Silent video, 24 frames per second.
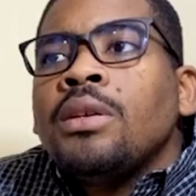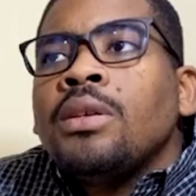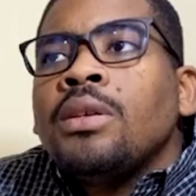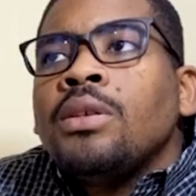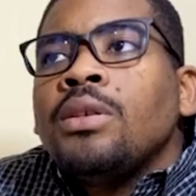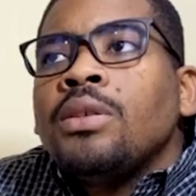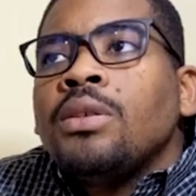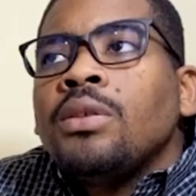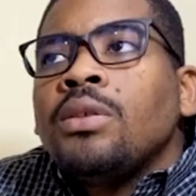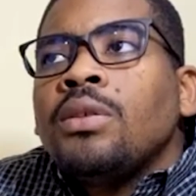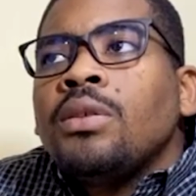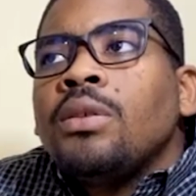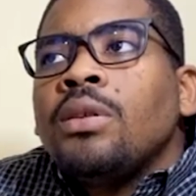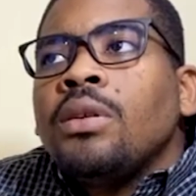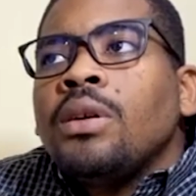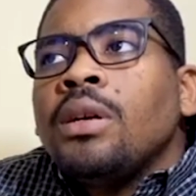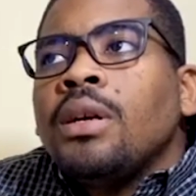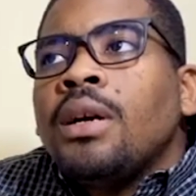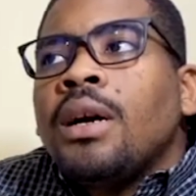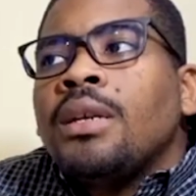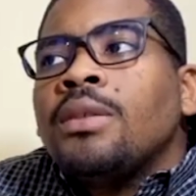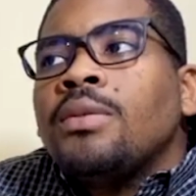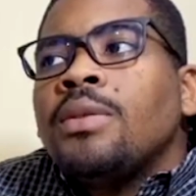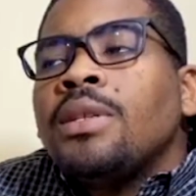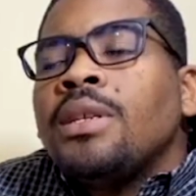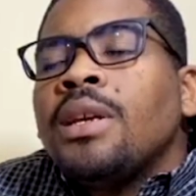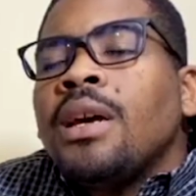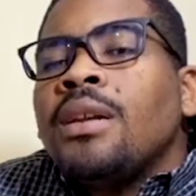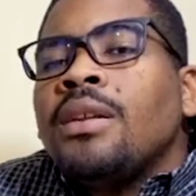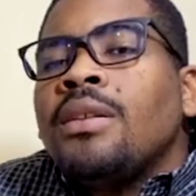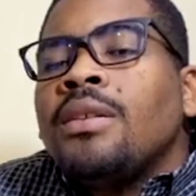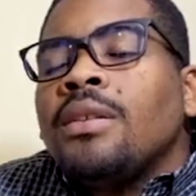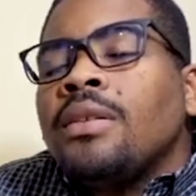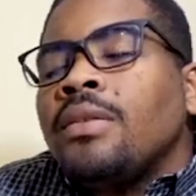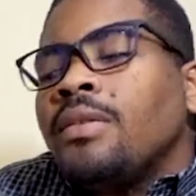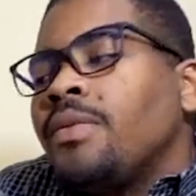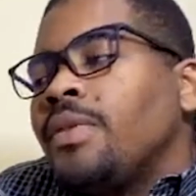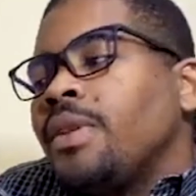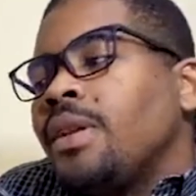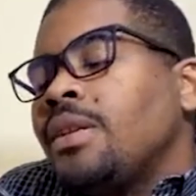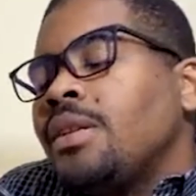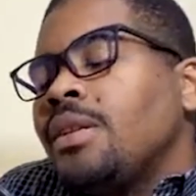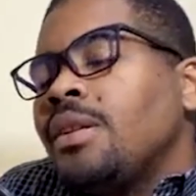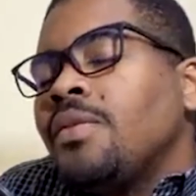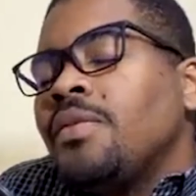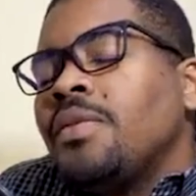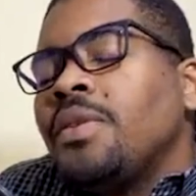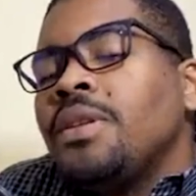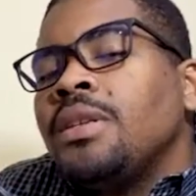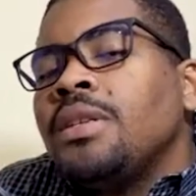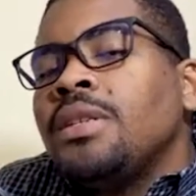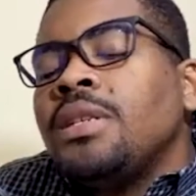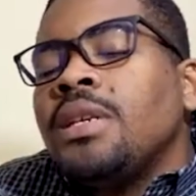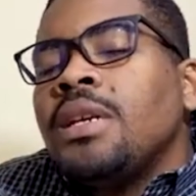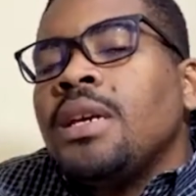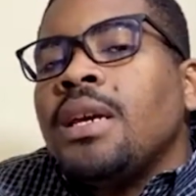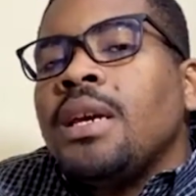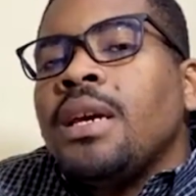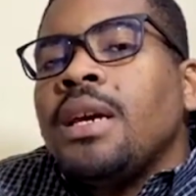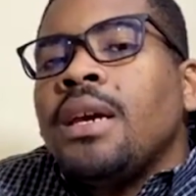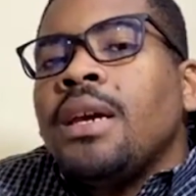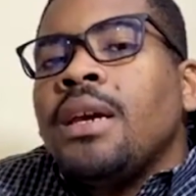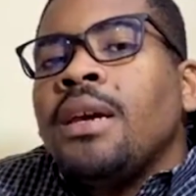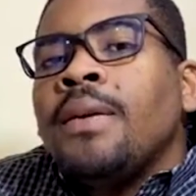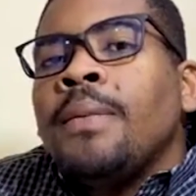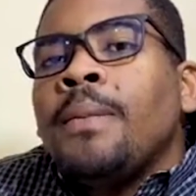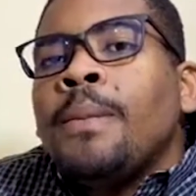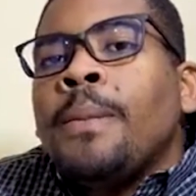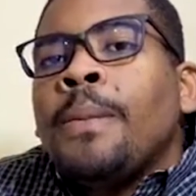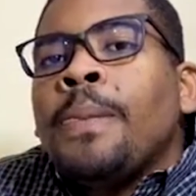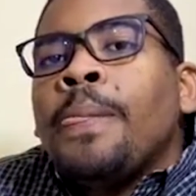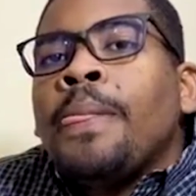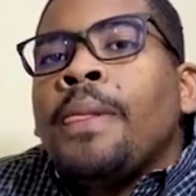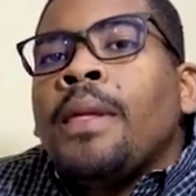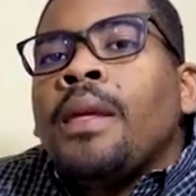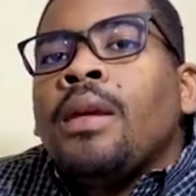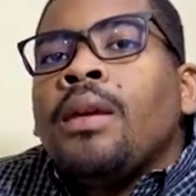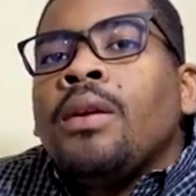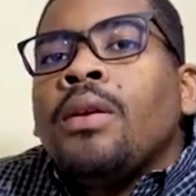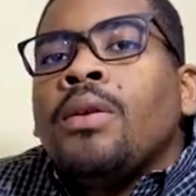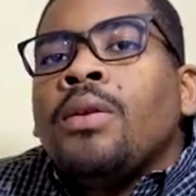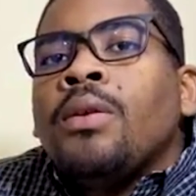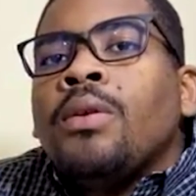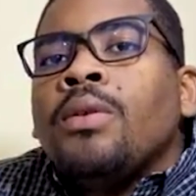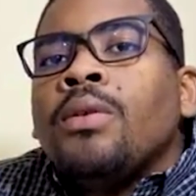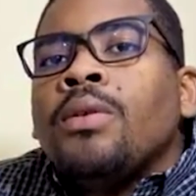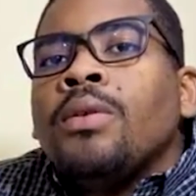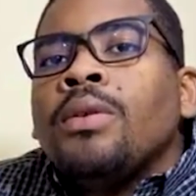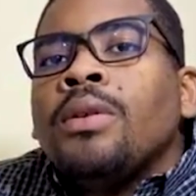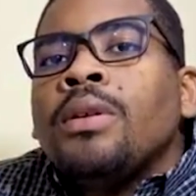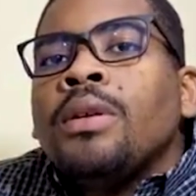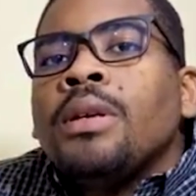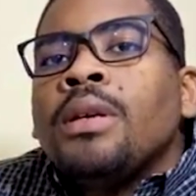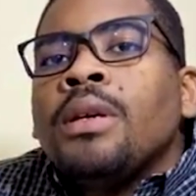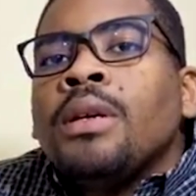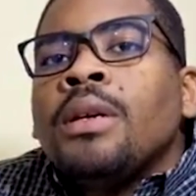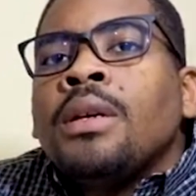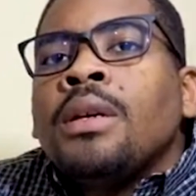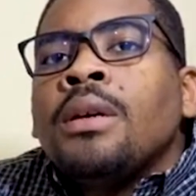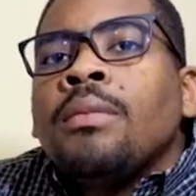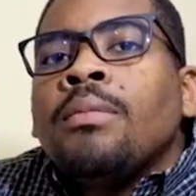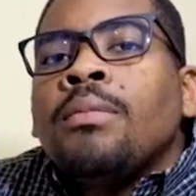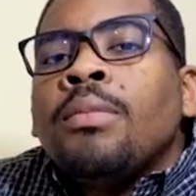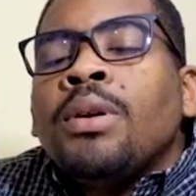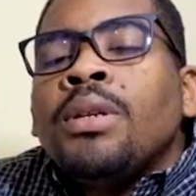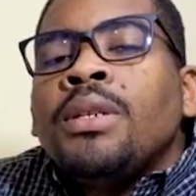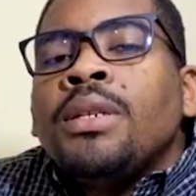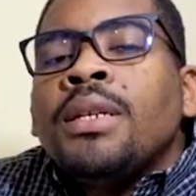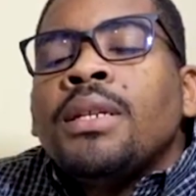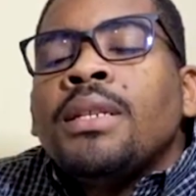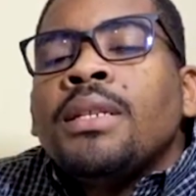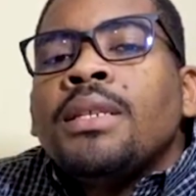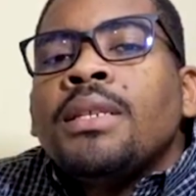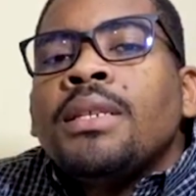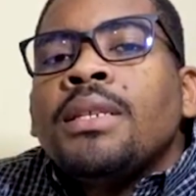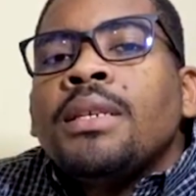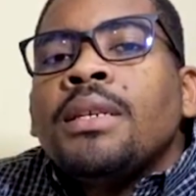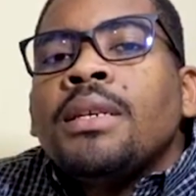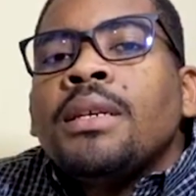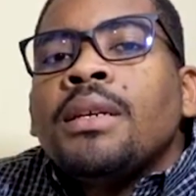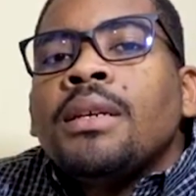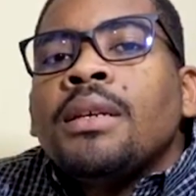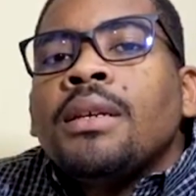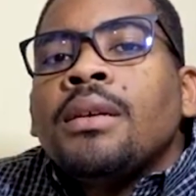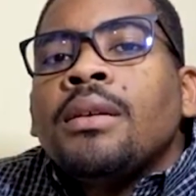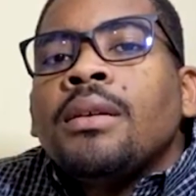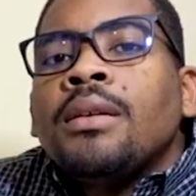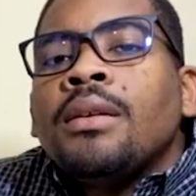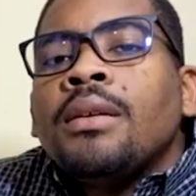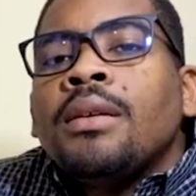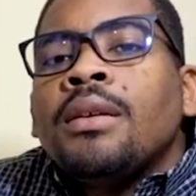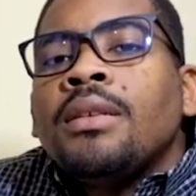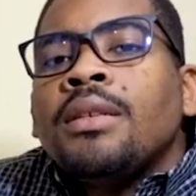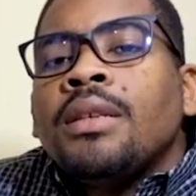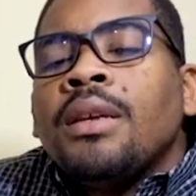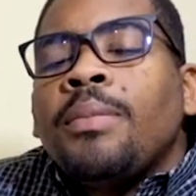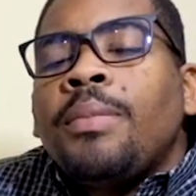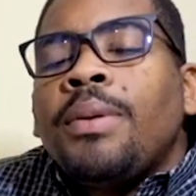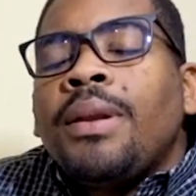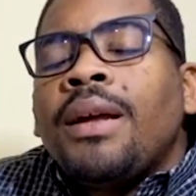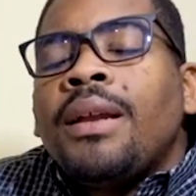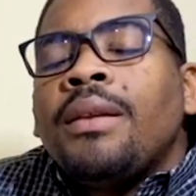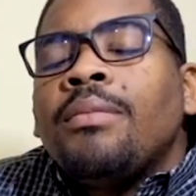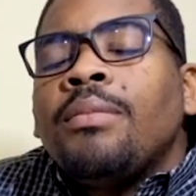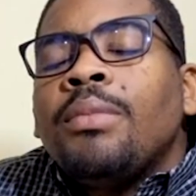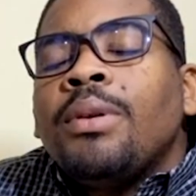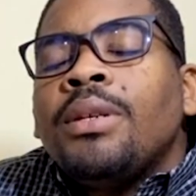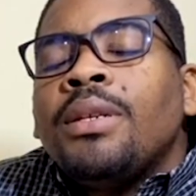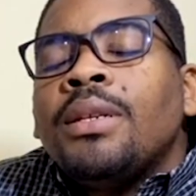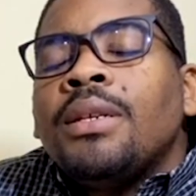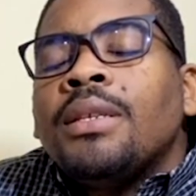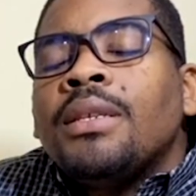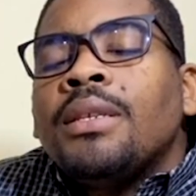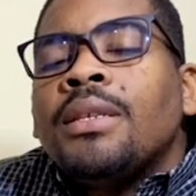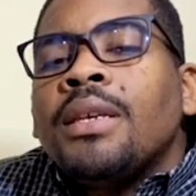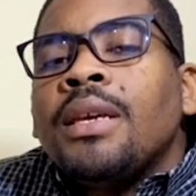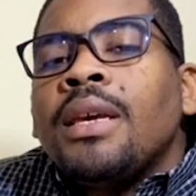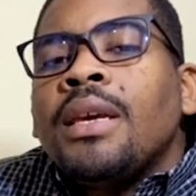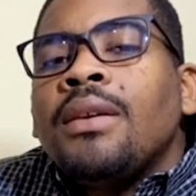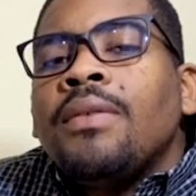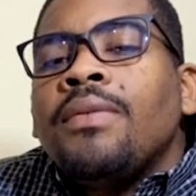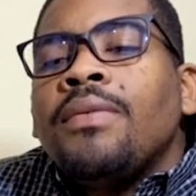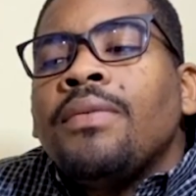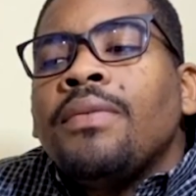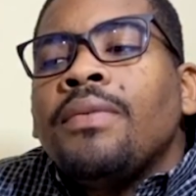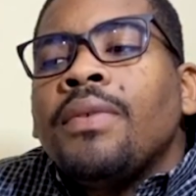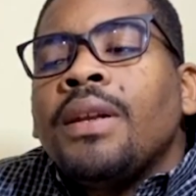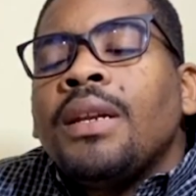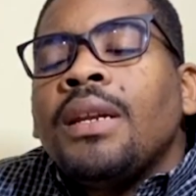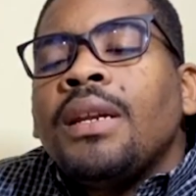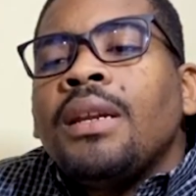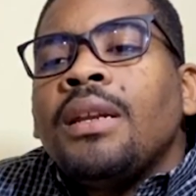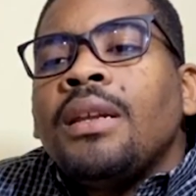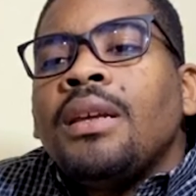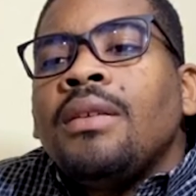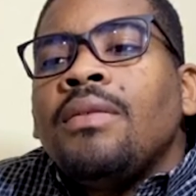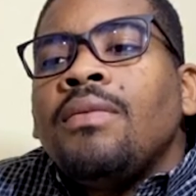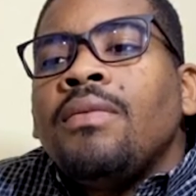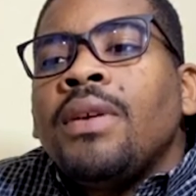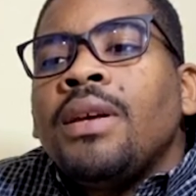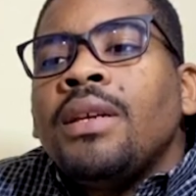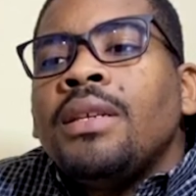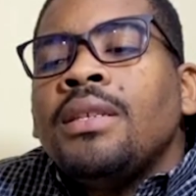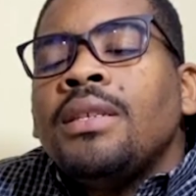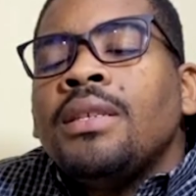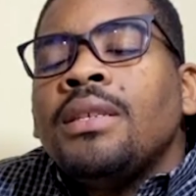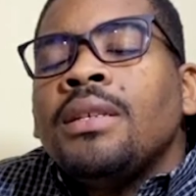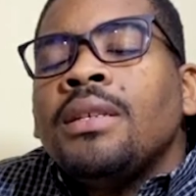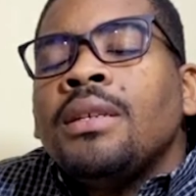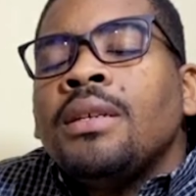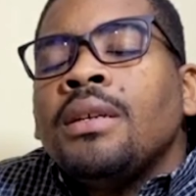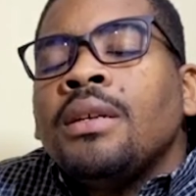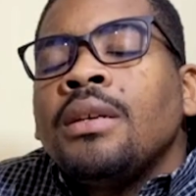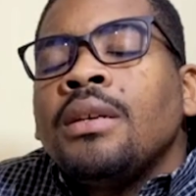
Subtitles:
So as we said, Financial Fitness JA, you budgets, you say plan, budget, save, and then you invest.